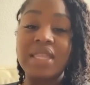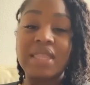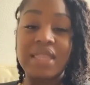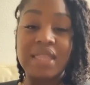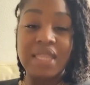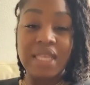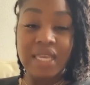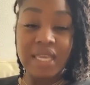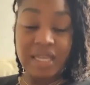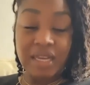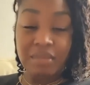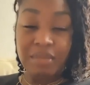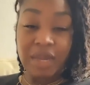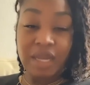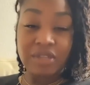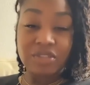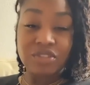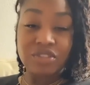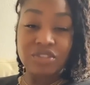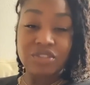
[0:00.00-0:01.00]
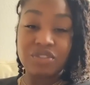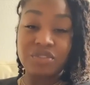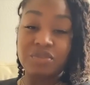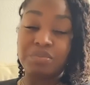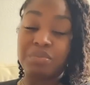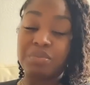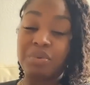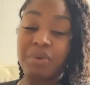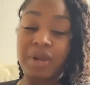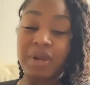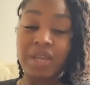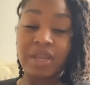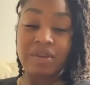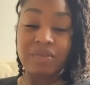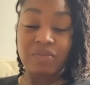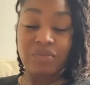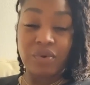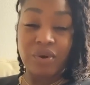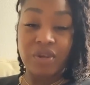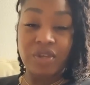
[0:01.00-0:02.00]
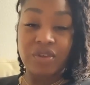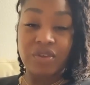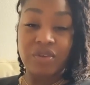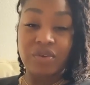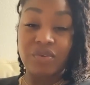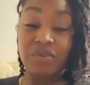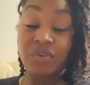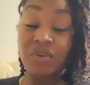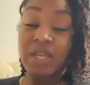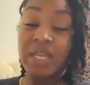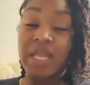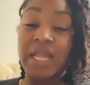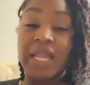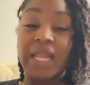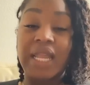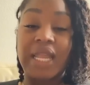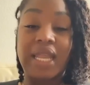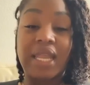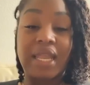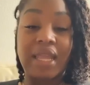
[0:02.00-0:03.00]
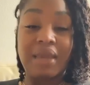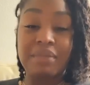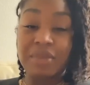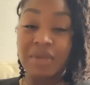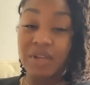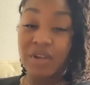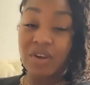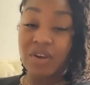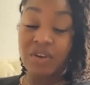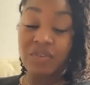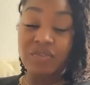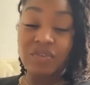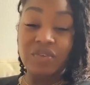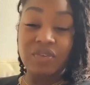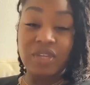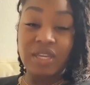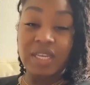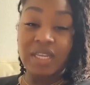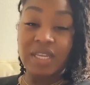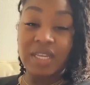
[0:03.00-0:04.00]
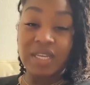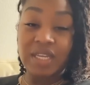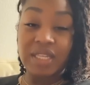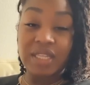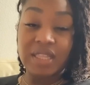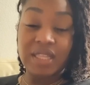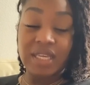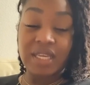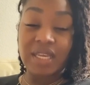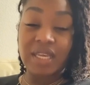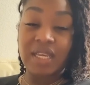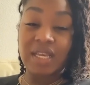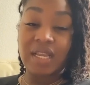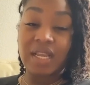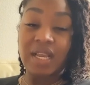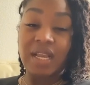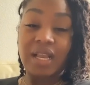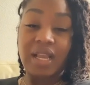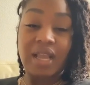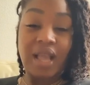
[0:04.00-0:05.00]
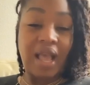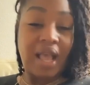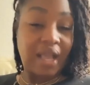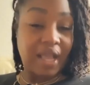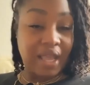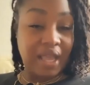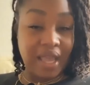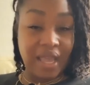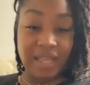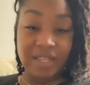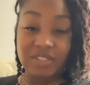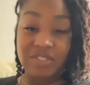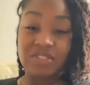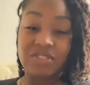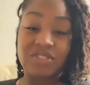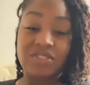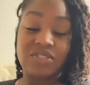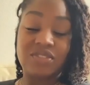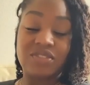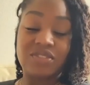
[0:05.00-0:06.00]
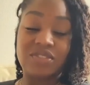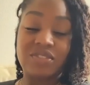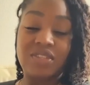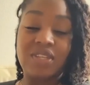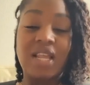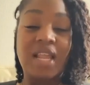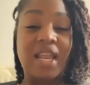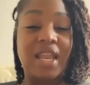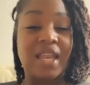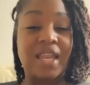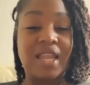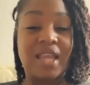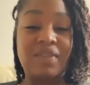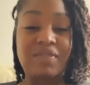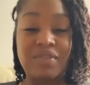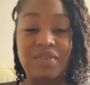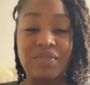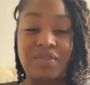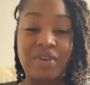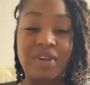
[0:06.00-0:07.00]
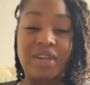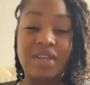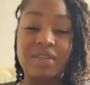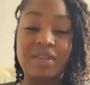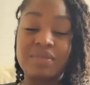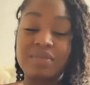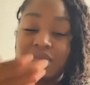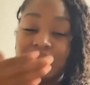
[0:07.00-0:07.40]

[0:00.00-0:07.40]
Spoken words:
Thinking about you. Praying for you. Let me know if you need anything. I got you. Love you, friend.